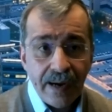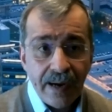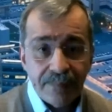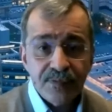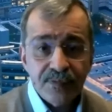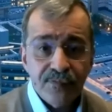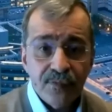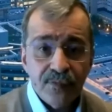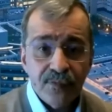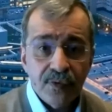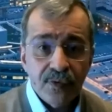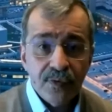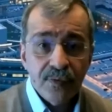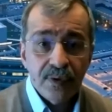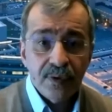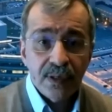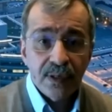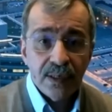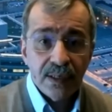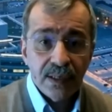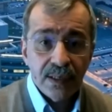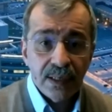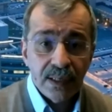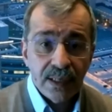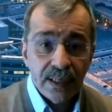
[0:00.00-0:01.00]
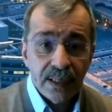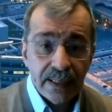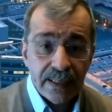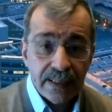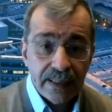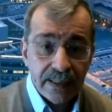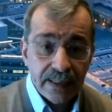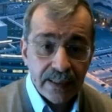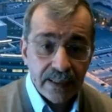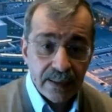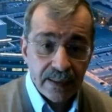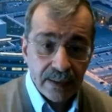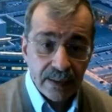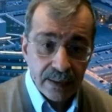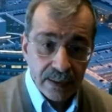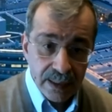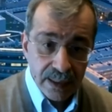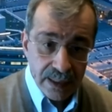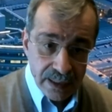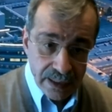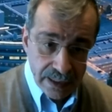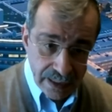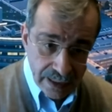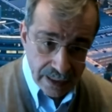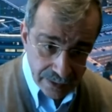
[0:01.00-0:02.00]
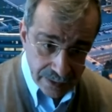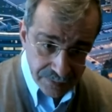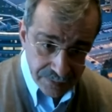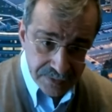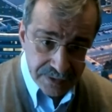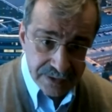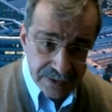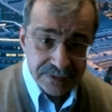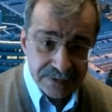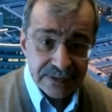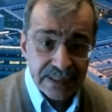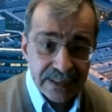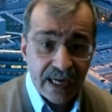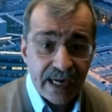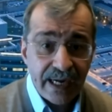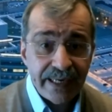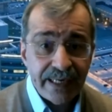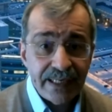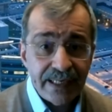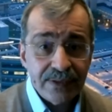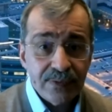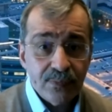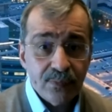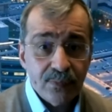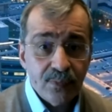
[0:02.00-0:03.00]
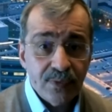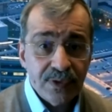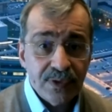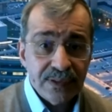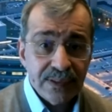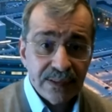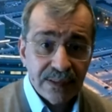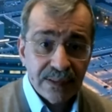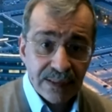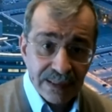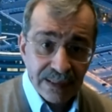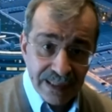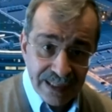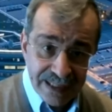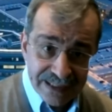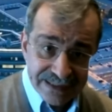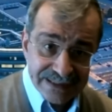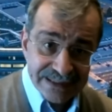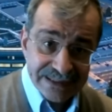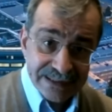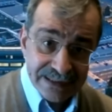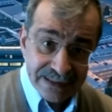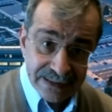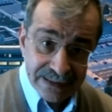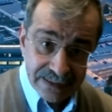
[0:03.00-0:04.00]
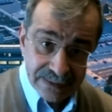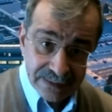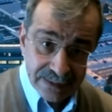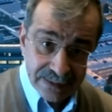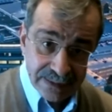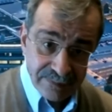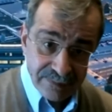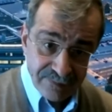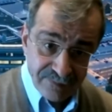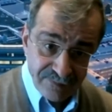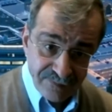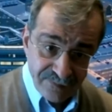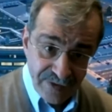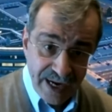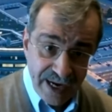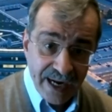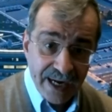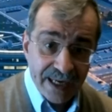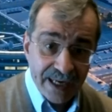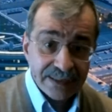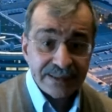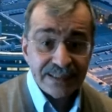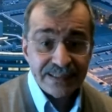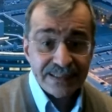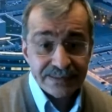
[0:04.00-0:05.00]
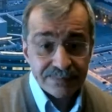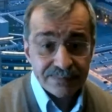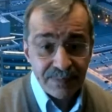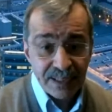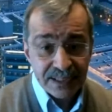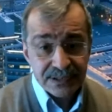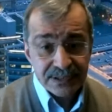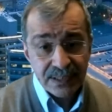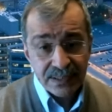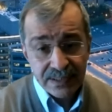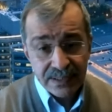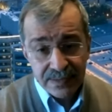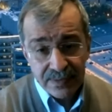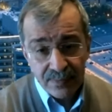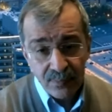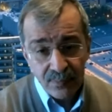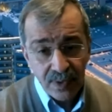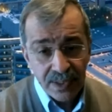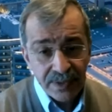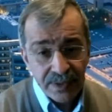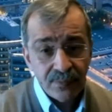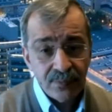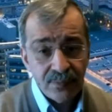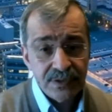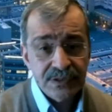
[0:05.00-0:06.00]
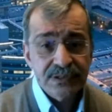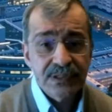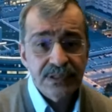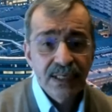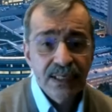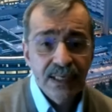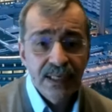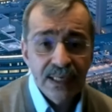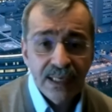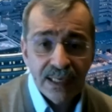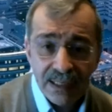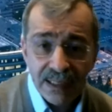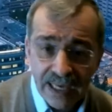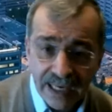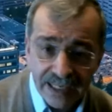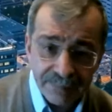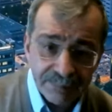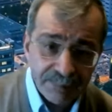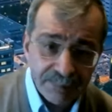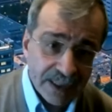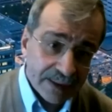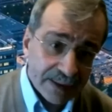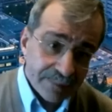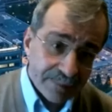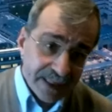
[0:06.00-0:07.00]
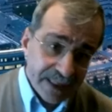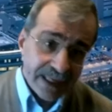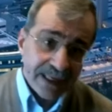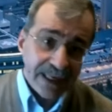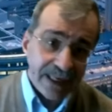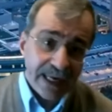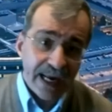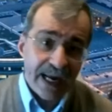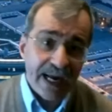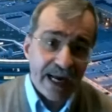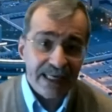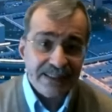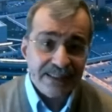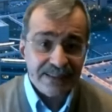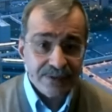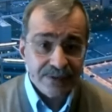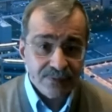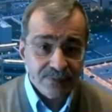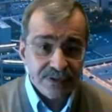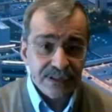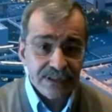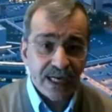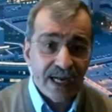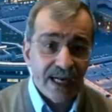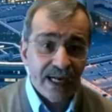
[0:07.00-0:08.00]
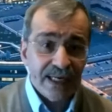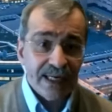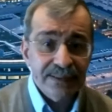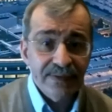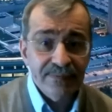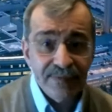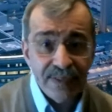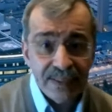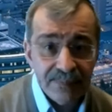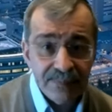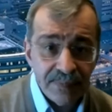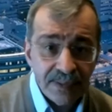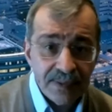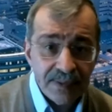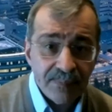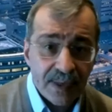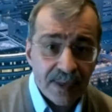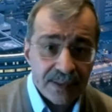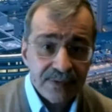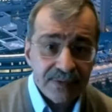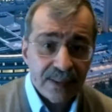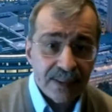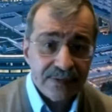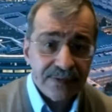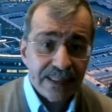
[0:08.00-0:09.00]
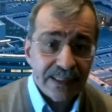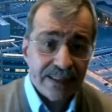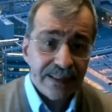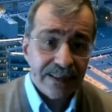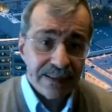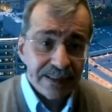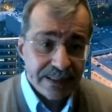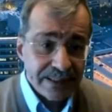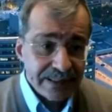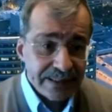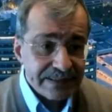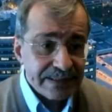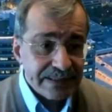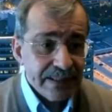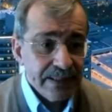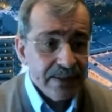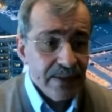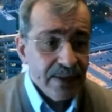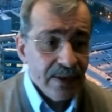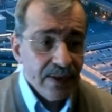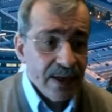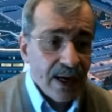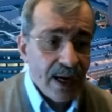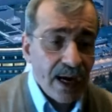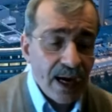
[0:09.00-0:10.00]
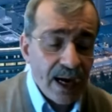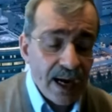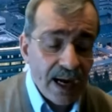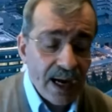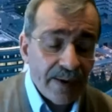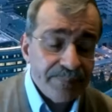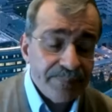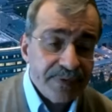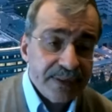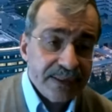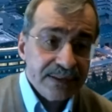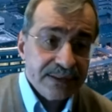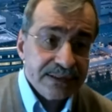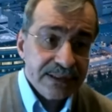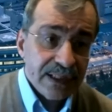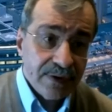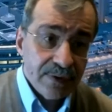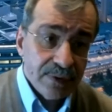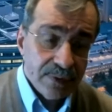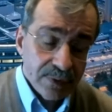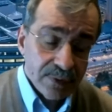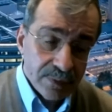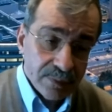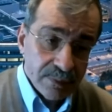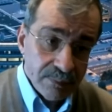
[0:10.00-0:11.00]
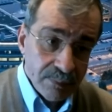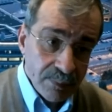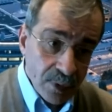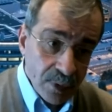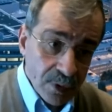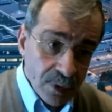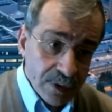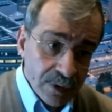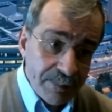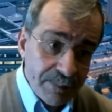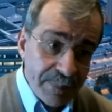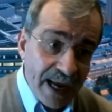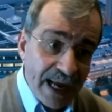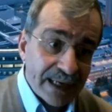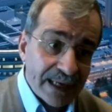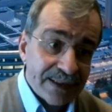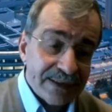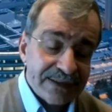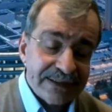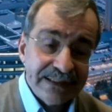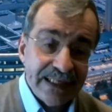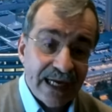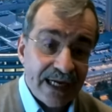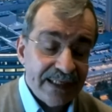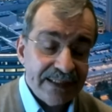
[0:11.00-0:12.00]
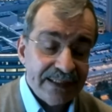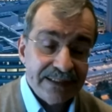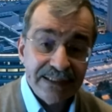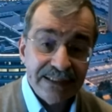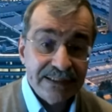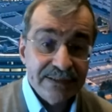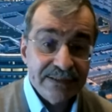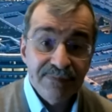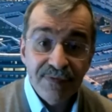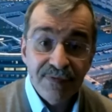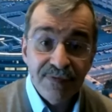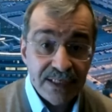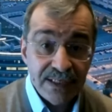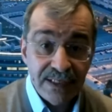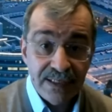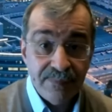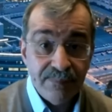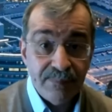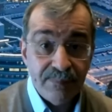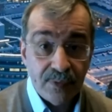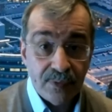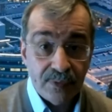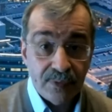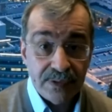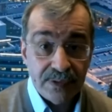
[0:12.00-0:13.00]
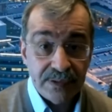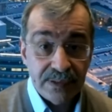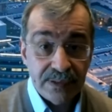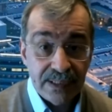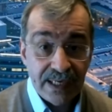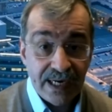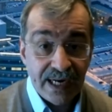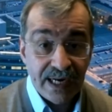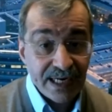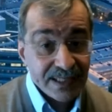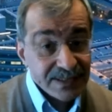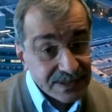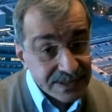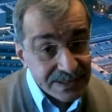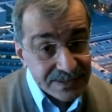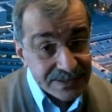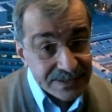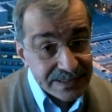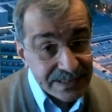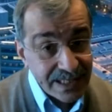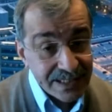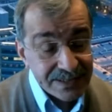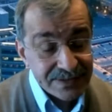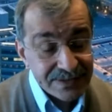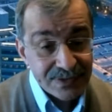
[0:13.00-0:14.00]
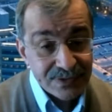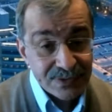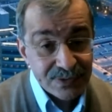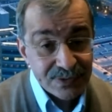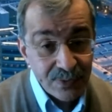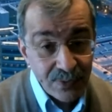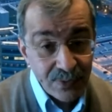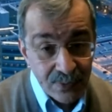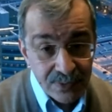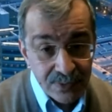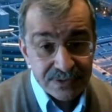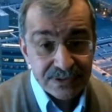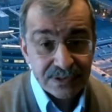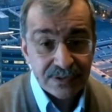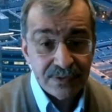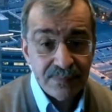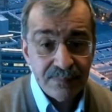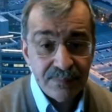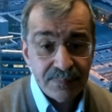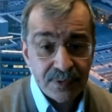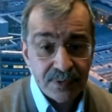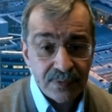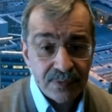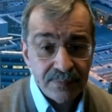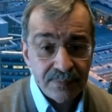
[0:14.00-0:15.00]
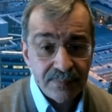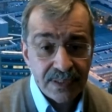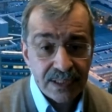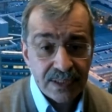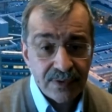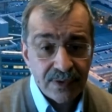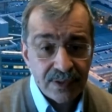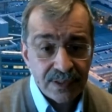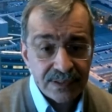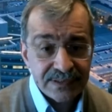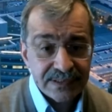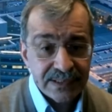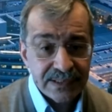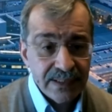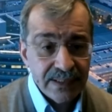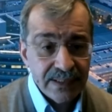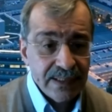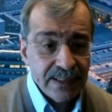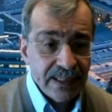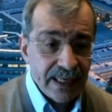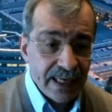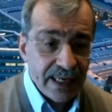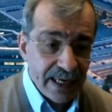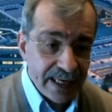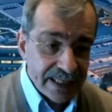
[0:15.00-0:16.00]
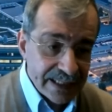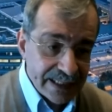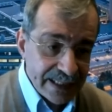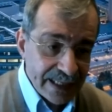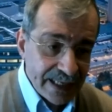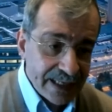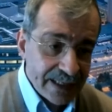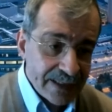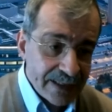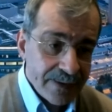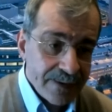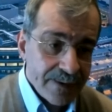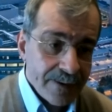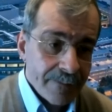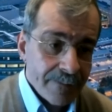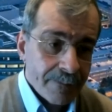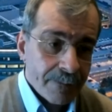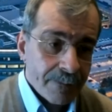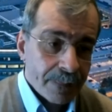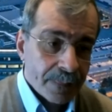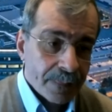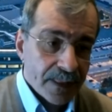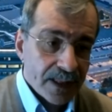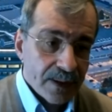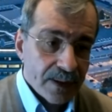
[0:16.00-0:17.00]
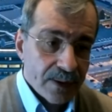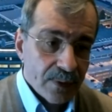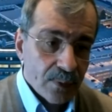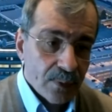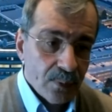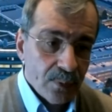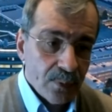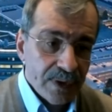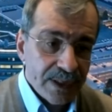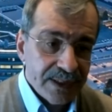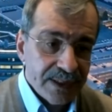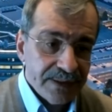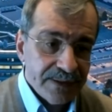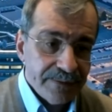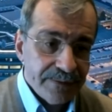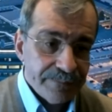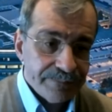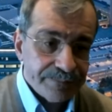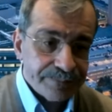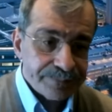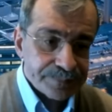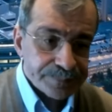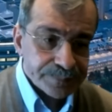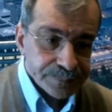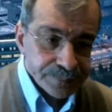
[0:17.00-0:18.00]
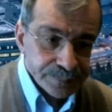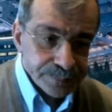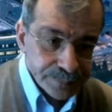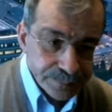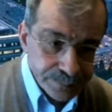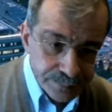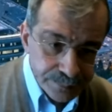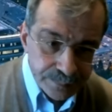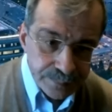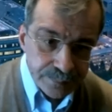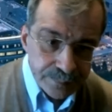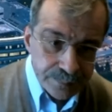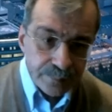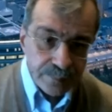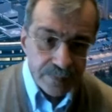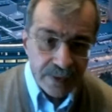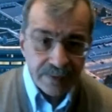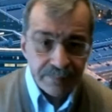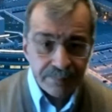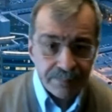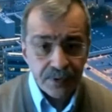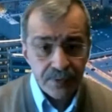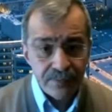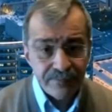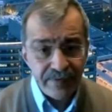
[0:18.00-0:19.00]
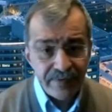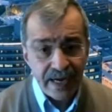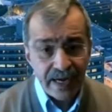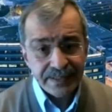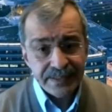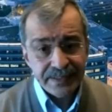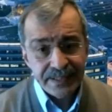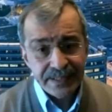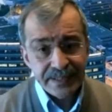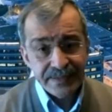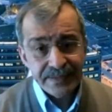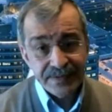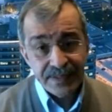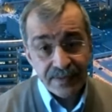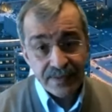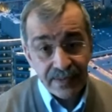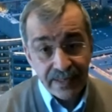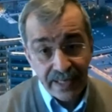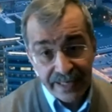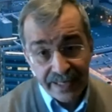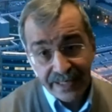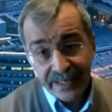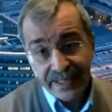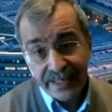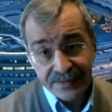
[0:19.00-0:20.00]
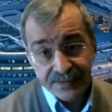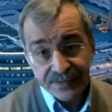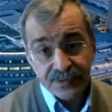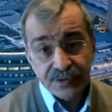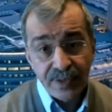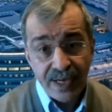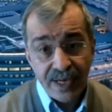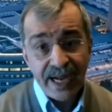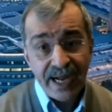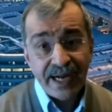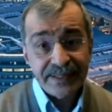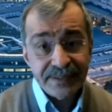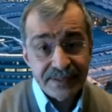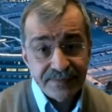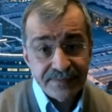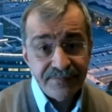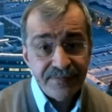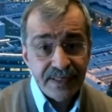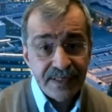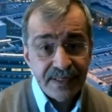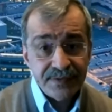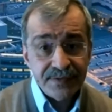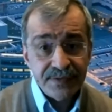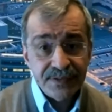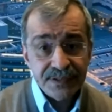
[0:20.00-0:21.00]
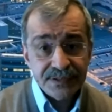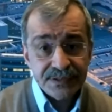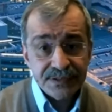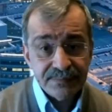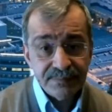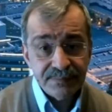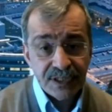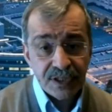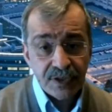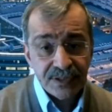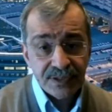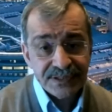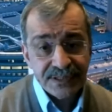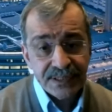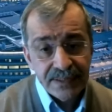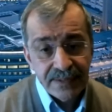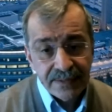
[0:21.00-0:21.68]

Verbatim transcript: for healthier diet with less fat, especially the one which like palmitic acid, which activates the mm-hmm. at least. Um, so more balanced diet is very important exercise is also important because, again, with providing the ligand to activate this, because